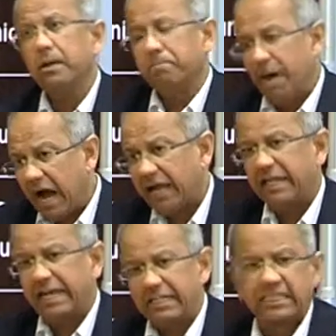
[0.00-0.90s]
by
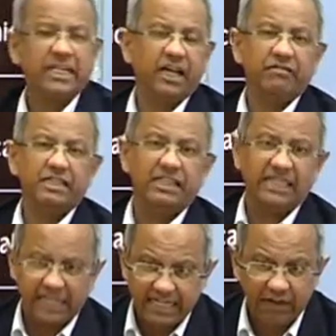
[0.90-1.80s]
the Inter-Services
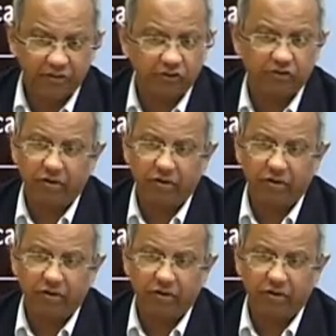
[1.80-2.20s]
Intelligence